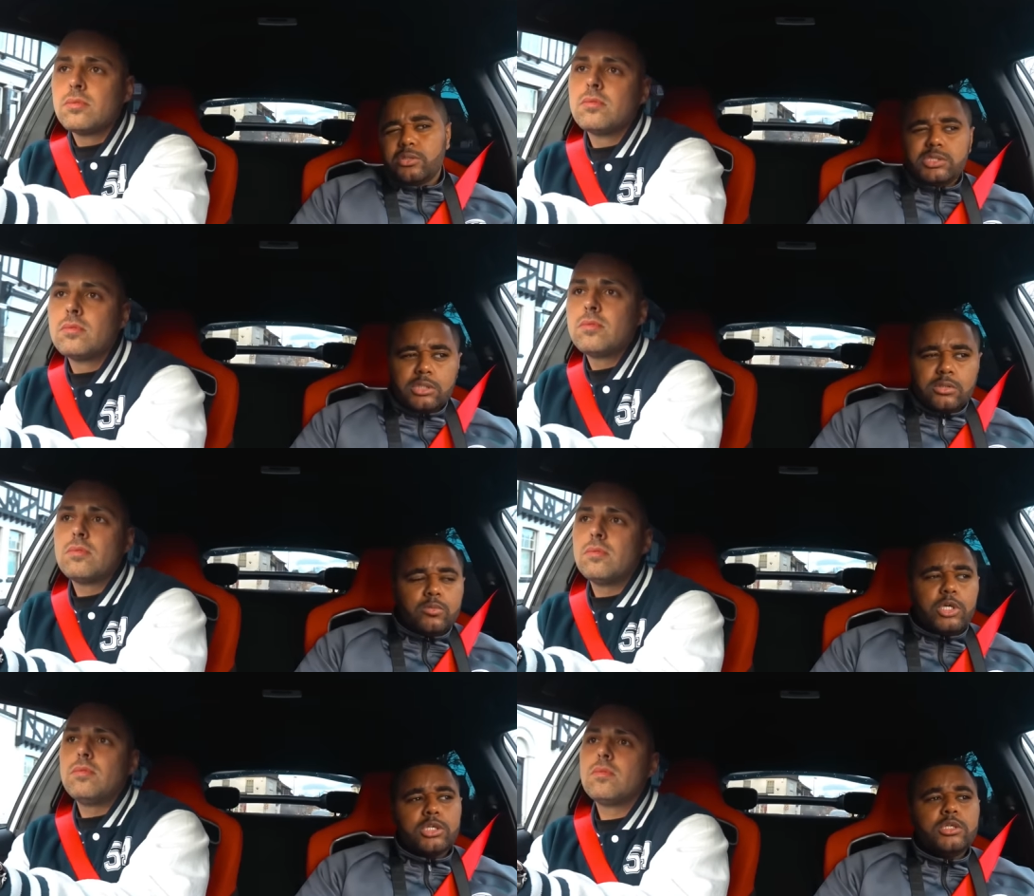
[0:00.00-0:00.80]
Speaker 1: content on
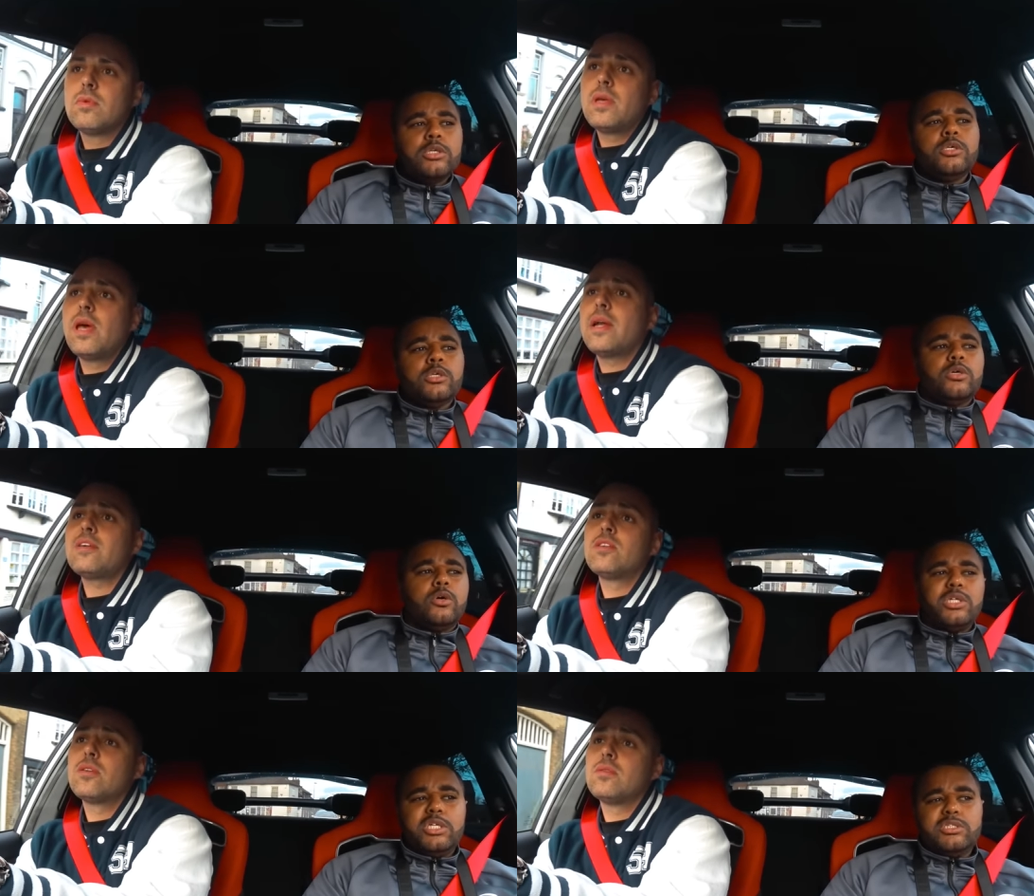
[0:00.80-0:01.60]
mine yeah,
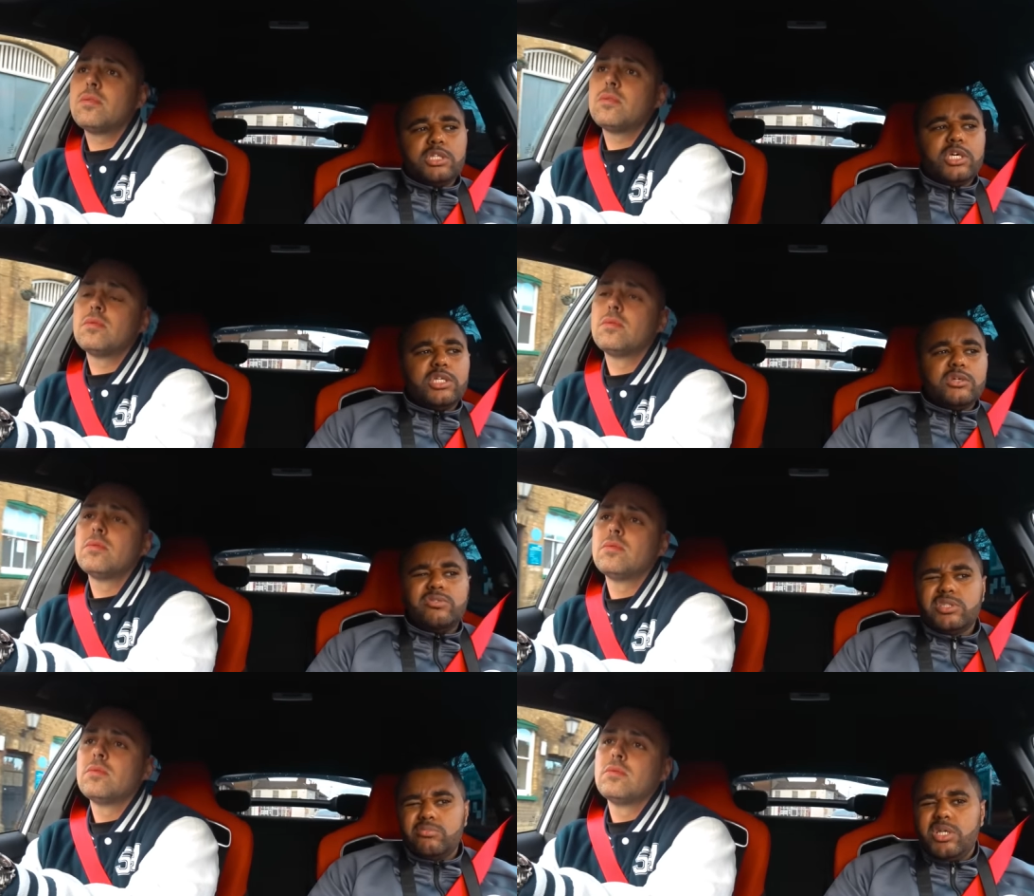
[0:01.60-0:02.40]
on the internet. There
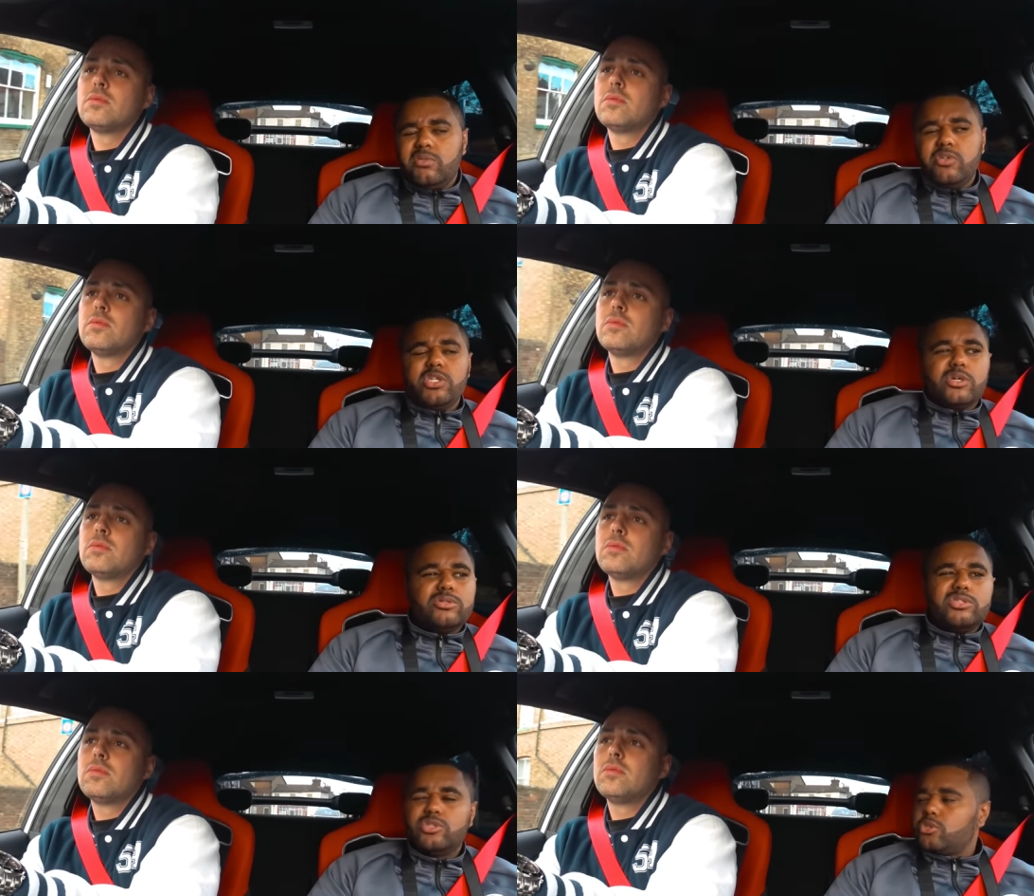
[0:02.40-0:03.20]
isn't many videos.
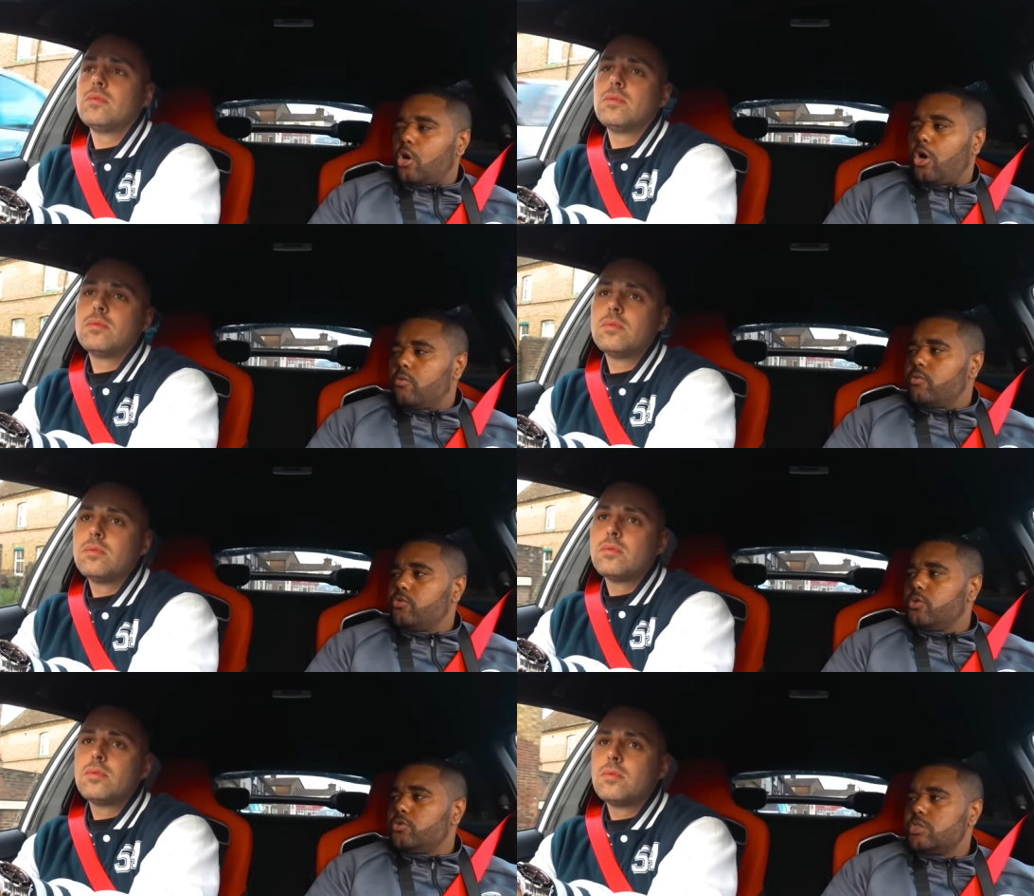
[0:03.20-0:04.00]
It's just car
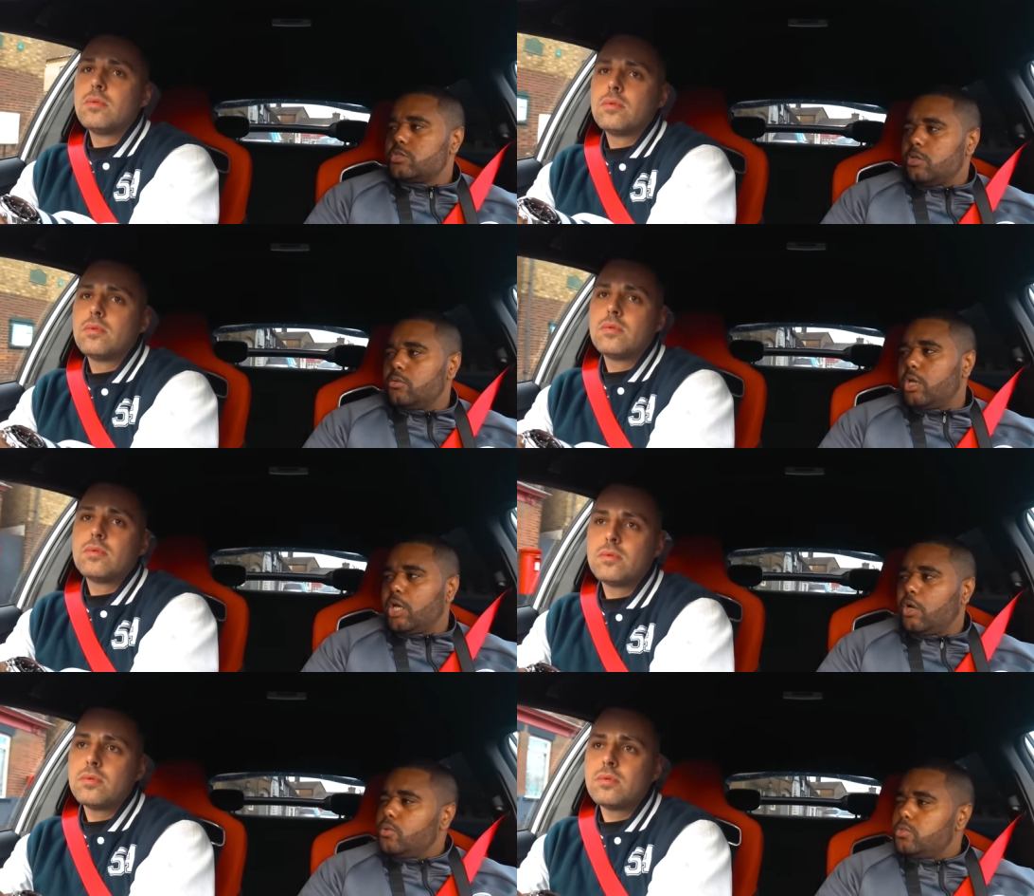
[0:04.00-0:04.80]
reviews. There's no
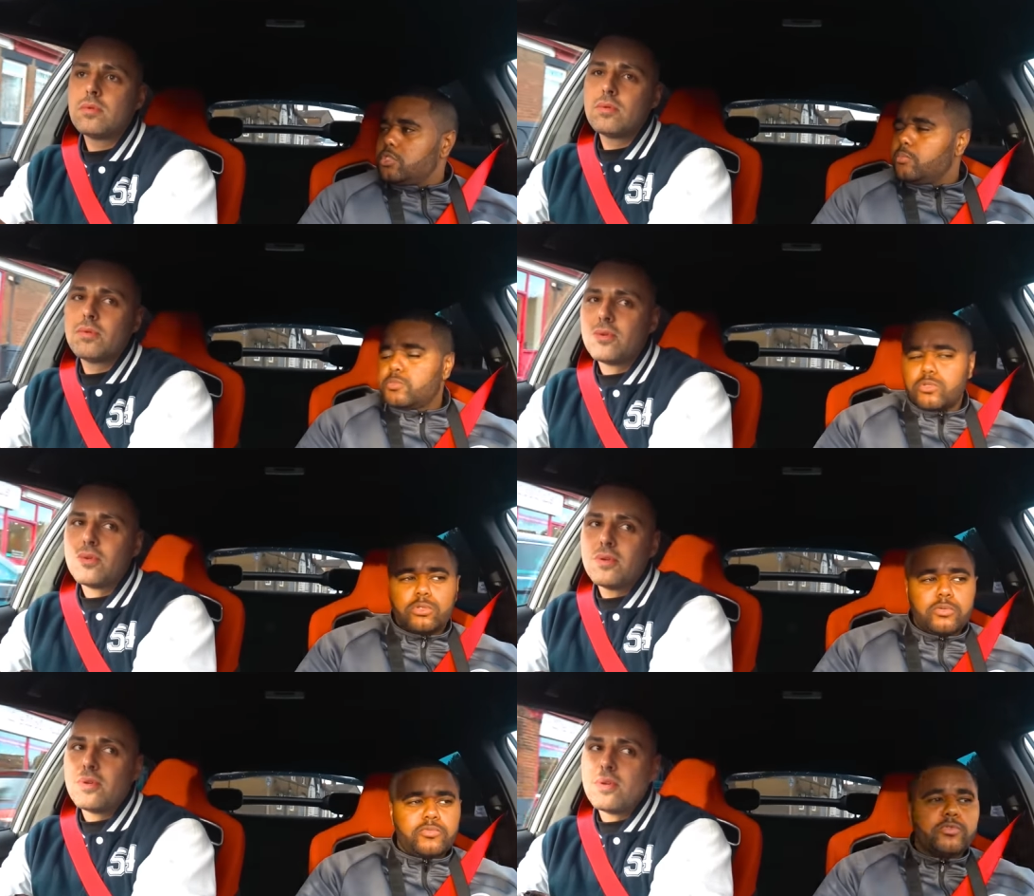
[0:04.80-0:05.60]
like ownership sort
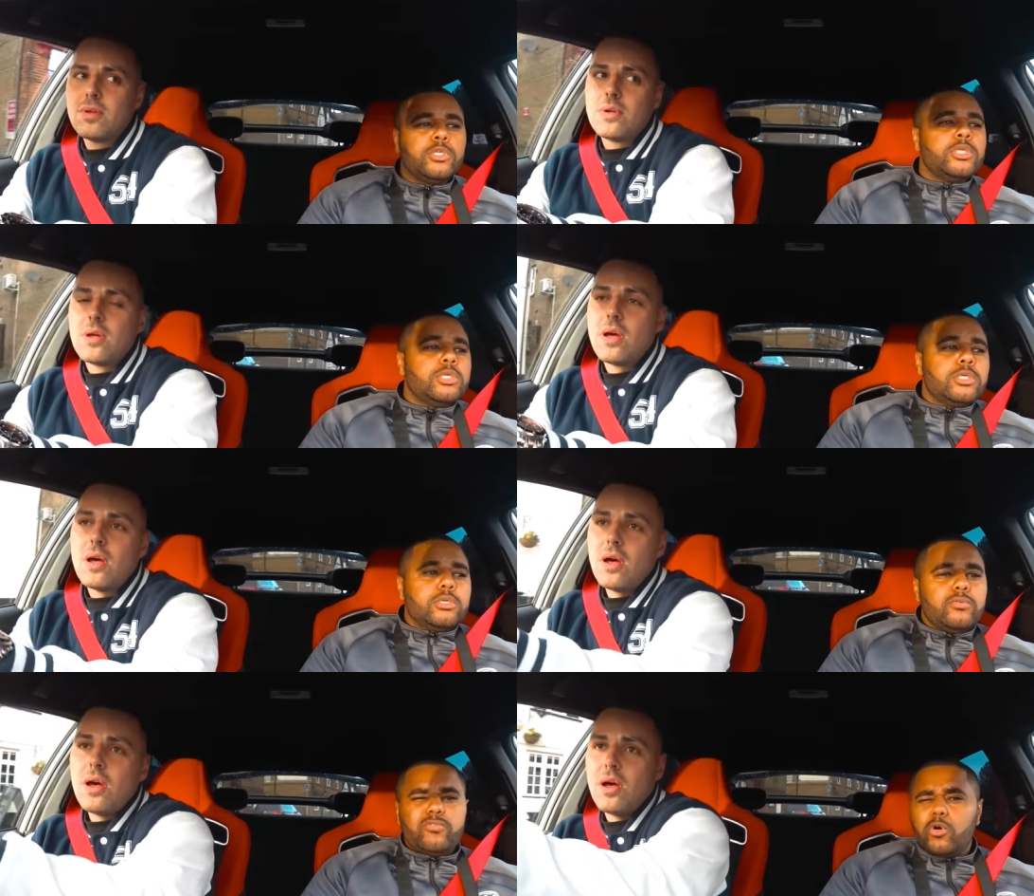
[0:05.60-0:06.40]
of
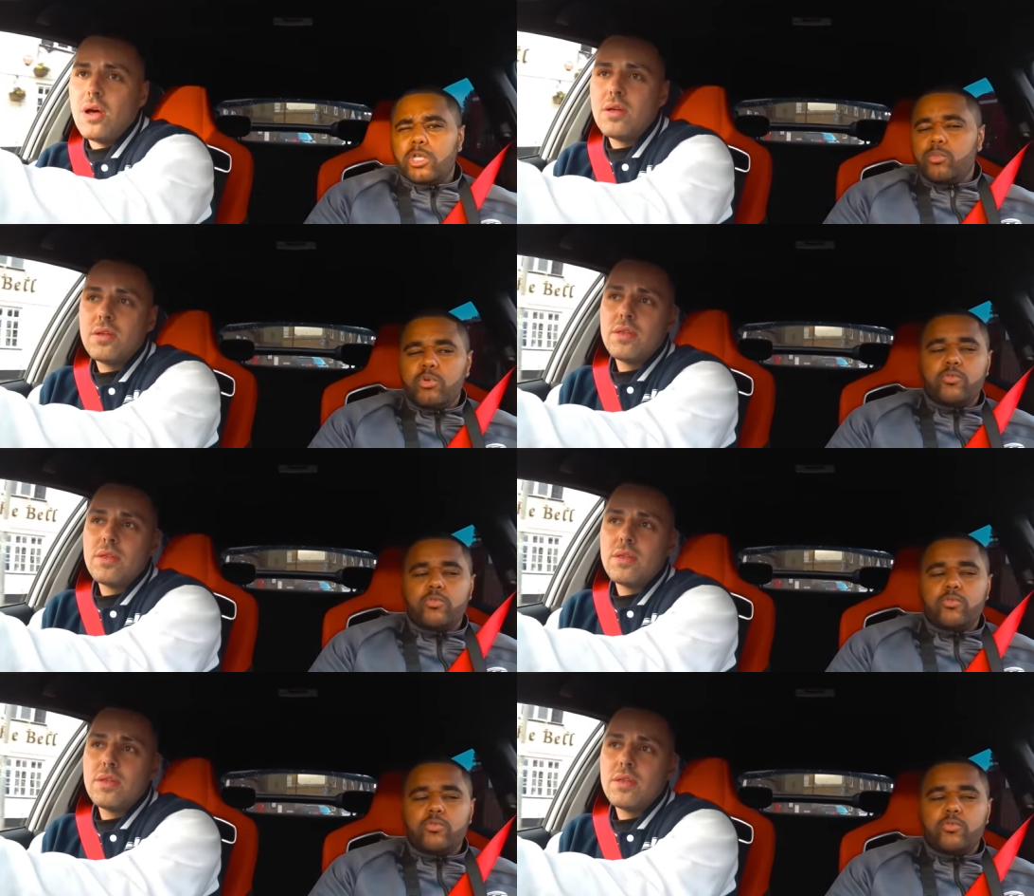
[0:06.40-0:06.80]
vlogging